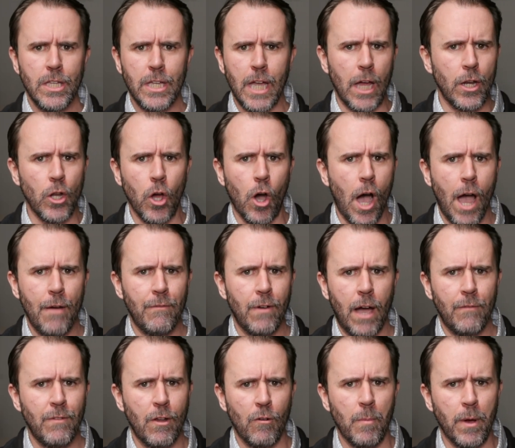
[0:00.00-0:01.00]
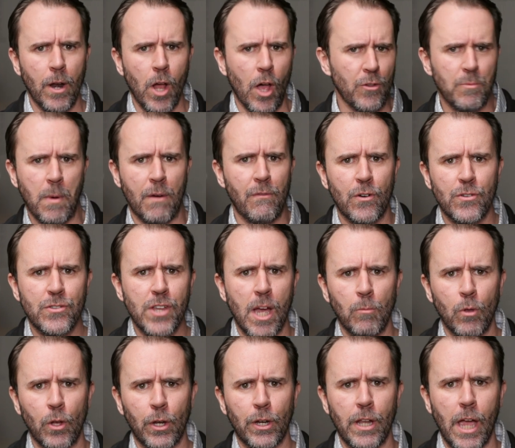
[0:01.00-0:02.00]
yeah, no, I've, I've never been on. This is my first
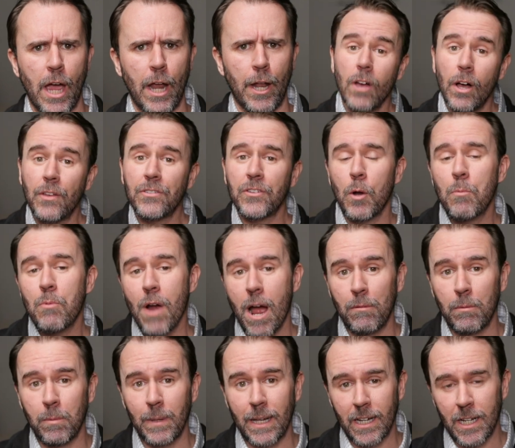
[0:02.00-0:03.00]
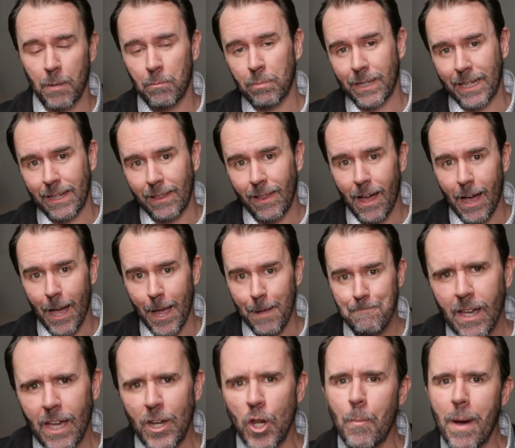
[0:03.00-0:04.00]
time looking at it. It's also probably a complete lie.
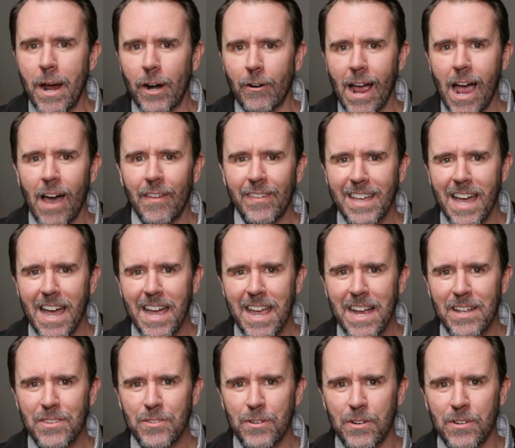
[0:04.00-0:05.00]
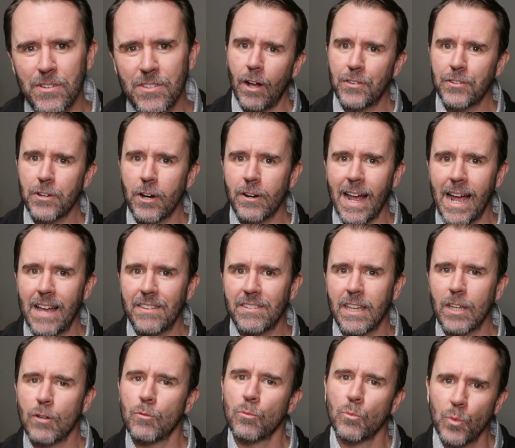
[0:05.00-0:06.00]
And no matter how the guy answers, I'll start
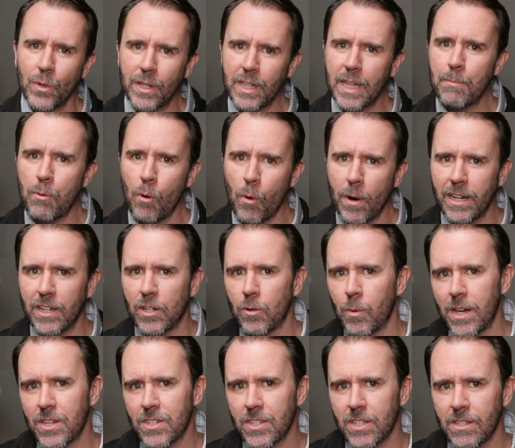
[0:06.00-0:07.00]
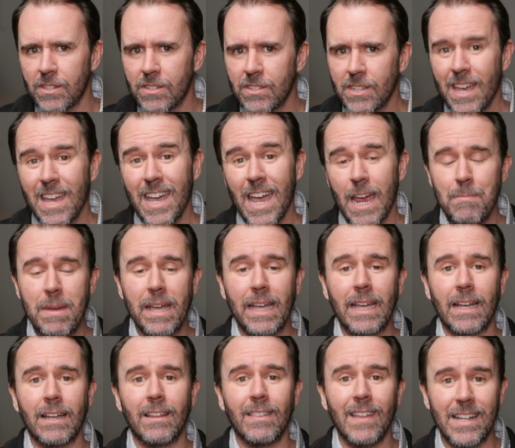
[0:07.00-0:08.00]
asking really pointed questions and
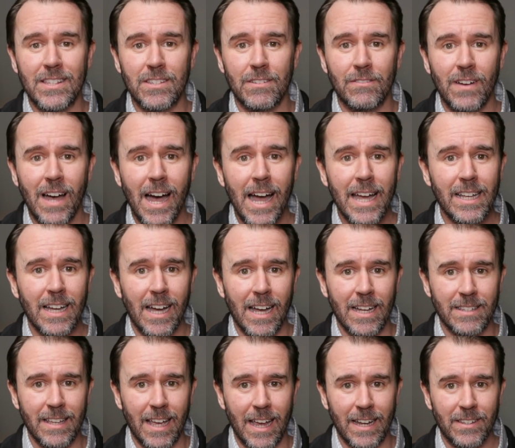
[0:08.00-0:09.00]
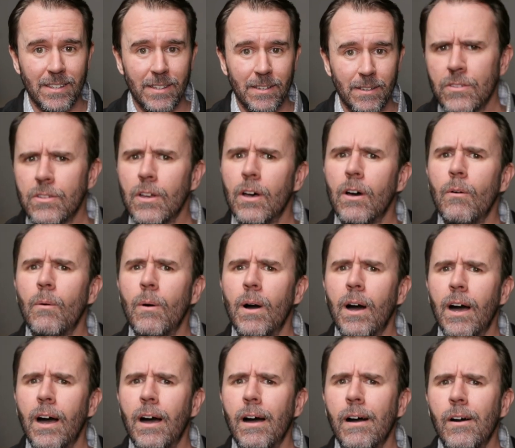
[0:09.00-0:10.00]
making lots of eye contact. So
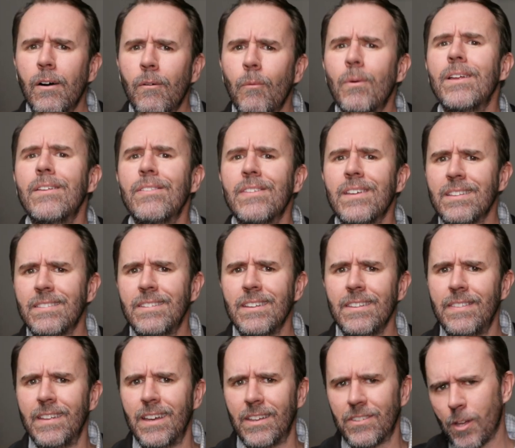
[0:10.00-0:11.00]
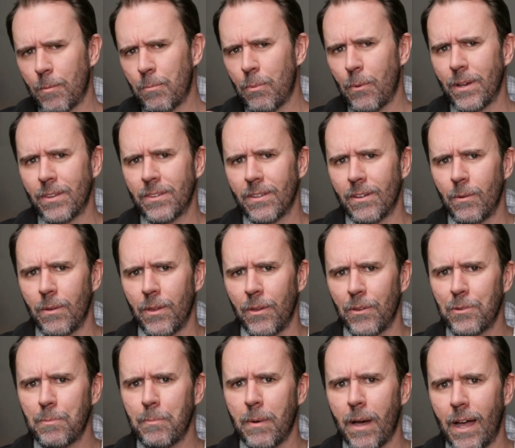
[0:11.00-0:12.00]
uh, what do you think did this? I'll point to one of
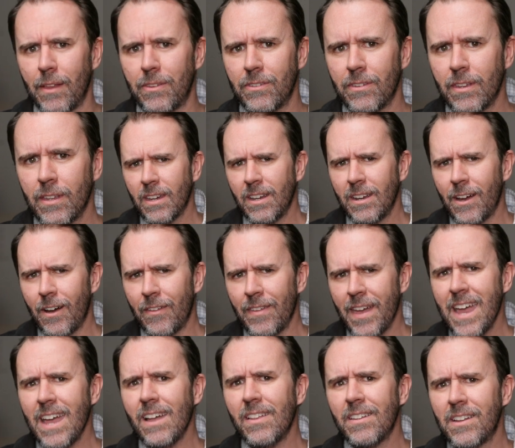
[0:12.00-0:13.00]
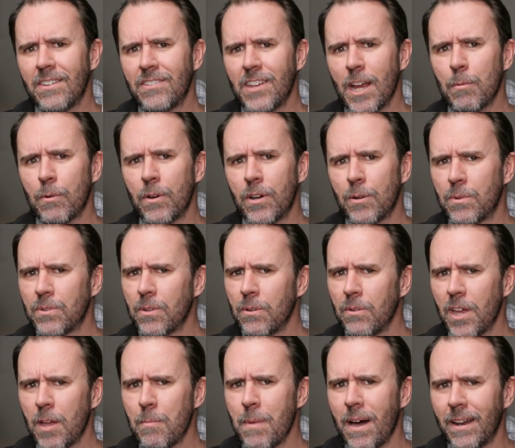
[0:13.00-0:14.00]
those spots. You know, the hail in this neighborhood was
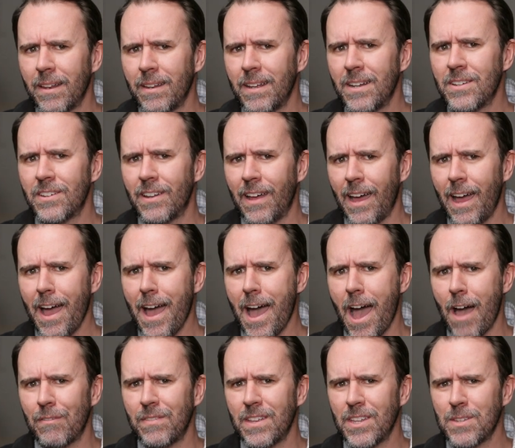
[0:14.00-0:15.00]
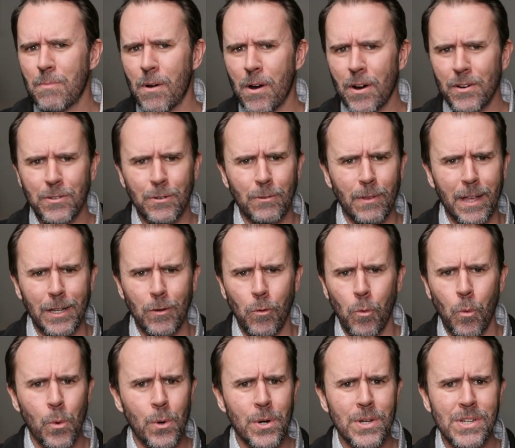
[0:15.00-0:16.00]
only about an inch and a half, and these marks are like
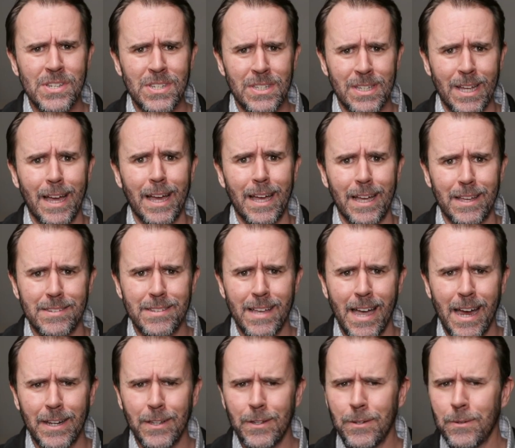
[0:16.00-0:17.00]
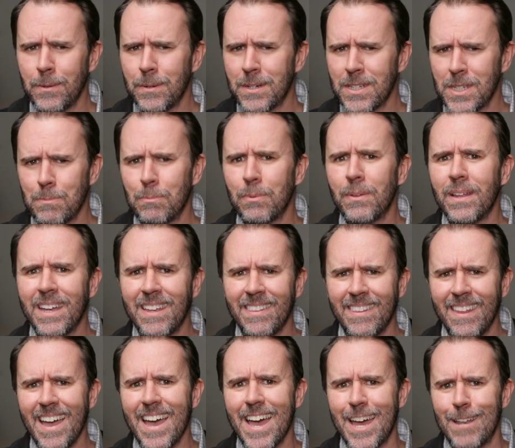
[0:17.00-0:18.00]
orange sized. How do you explain
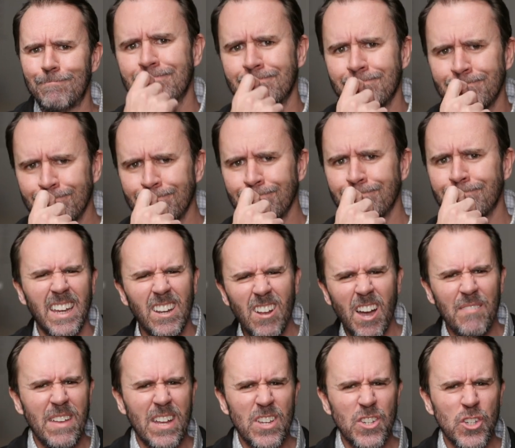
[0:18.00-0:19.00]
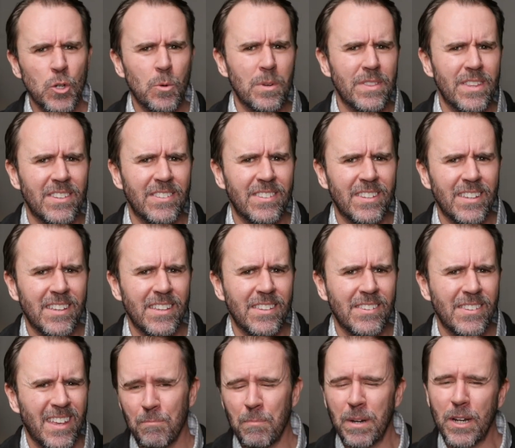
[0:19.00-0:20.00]
that? Hmm? You know, I'm not sure what this
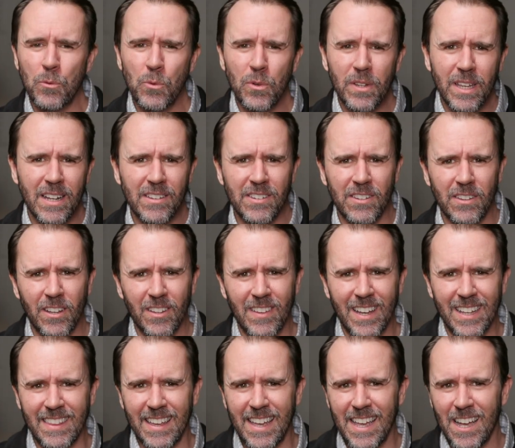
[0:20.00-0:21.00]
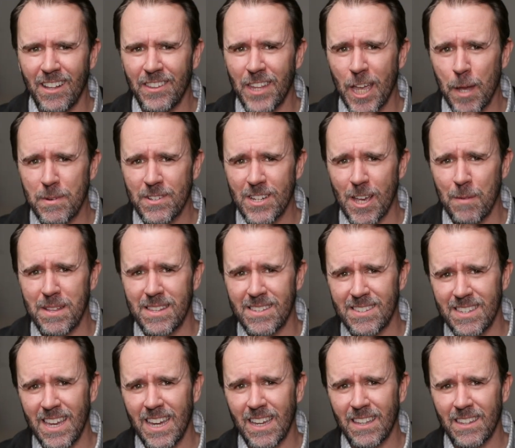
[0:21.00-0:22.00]
is, but it really doesn't look like the hail damage I've been
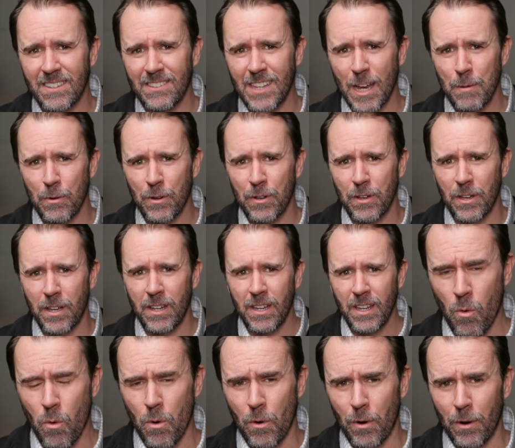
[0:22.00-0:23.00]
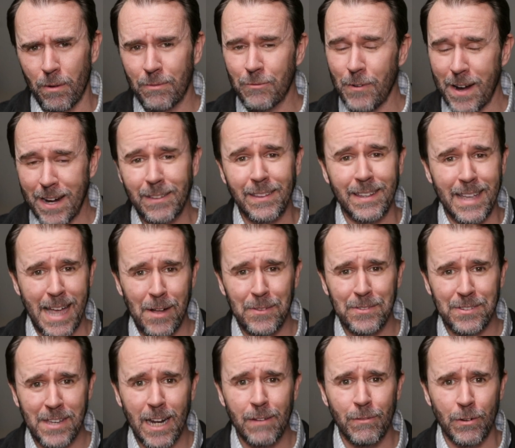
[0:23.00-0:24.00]
seeing in this neighborhood or frankly,
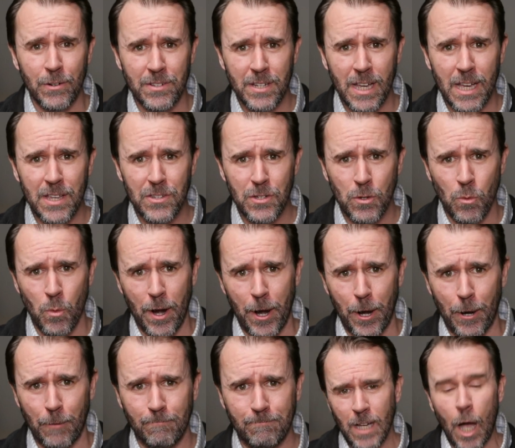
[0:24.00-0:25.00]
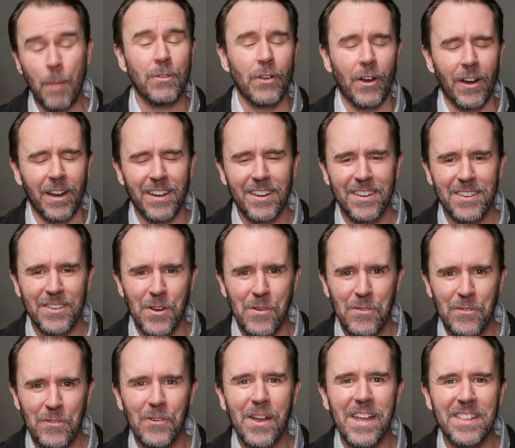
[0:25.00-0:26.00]
outside of your test square. I'm sorry, your
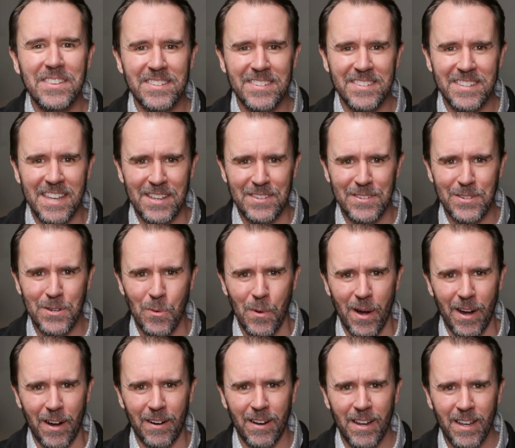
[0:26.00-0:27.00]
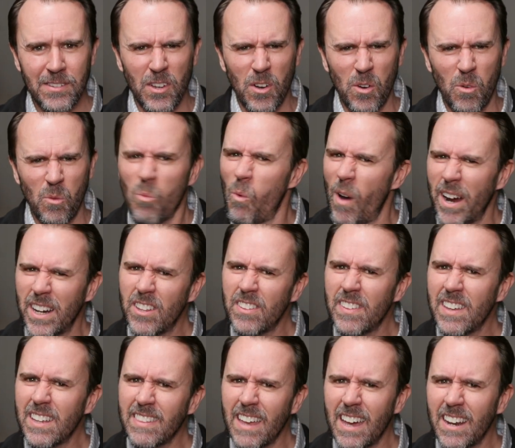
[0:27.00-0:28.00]
friend's test square. So why do you
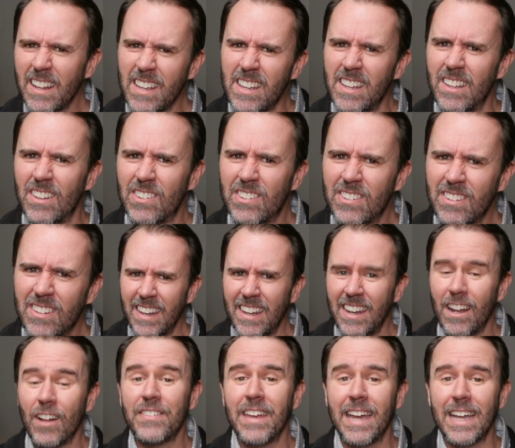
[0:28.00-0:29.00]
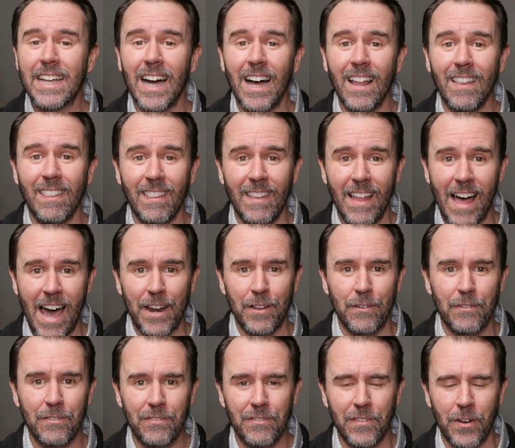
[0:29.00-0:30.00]
think that is? And then I'll take a lot
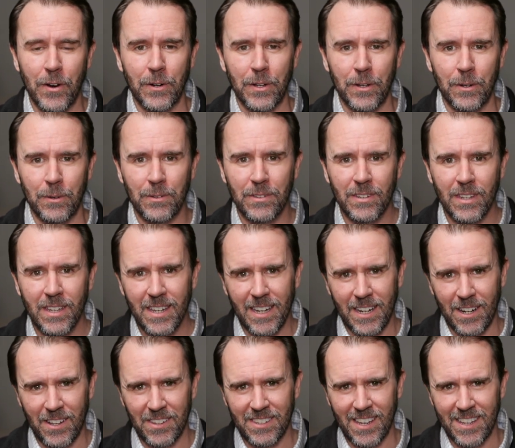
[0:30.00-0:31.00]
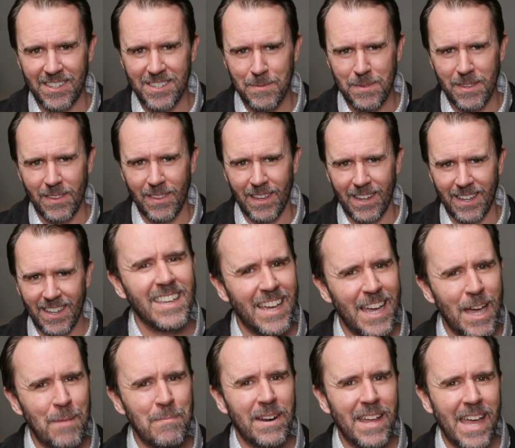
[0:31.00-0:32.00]
of photos and I'll say something like,
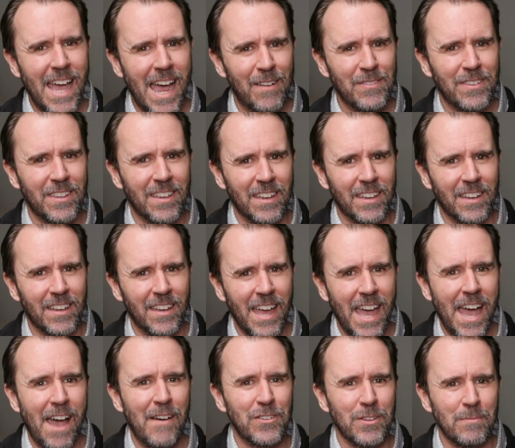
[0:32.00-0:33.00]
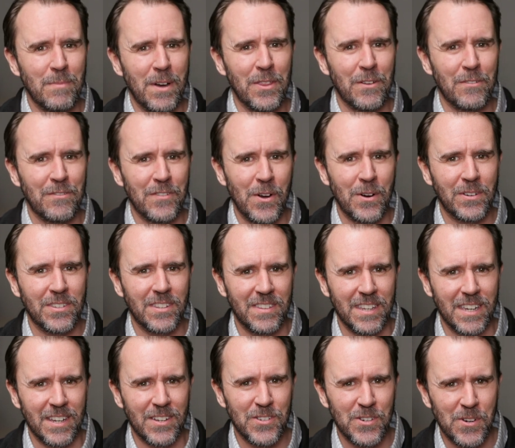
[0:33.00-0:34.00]
yeah, I'm gonna have to have some other folks at
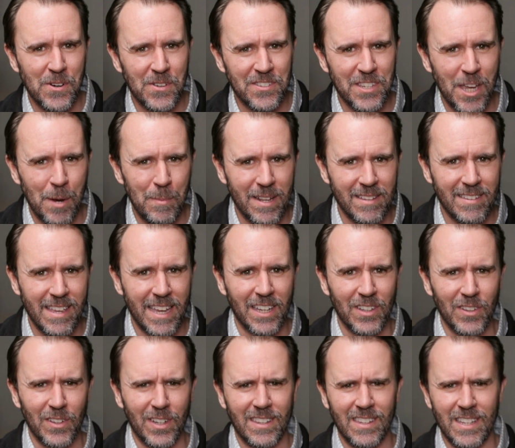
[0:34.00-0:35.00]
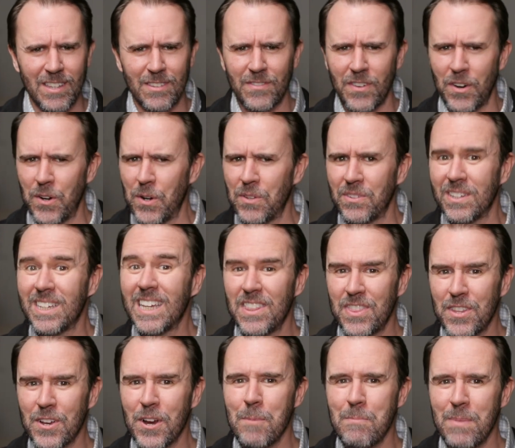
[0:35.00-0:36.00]
the insurance company take a look at these photos and
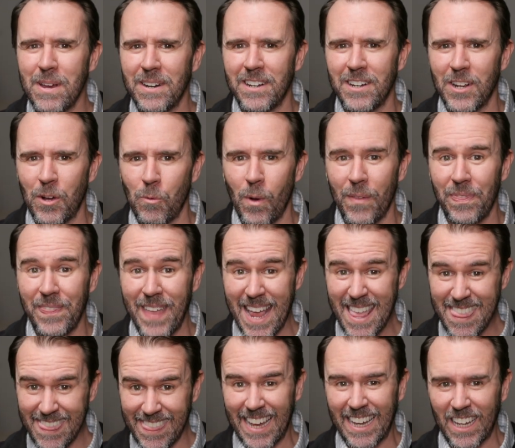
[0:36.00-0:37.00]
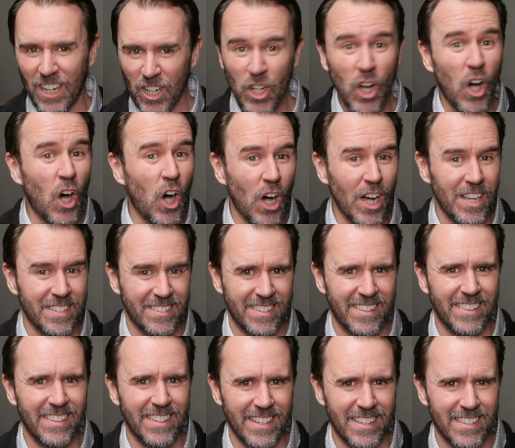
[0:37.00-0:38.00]
get their opinion on what they think
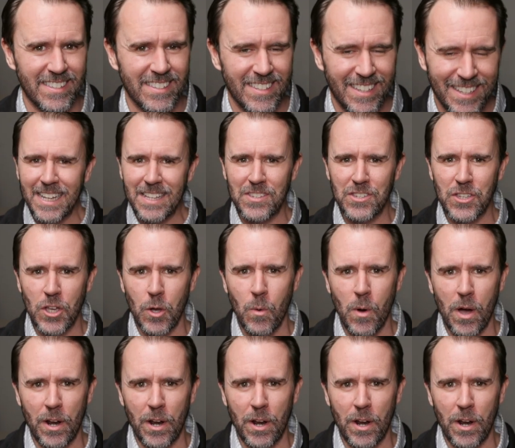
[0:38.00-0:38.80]
caused this, and so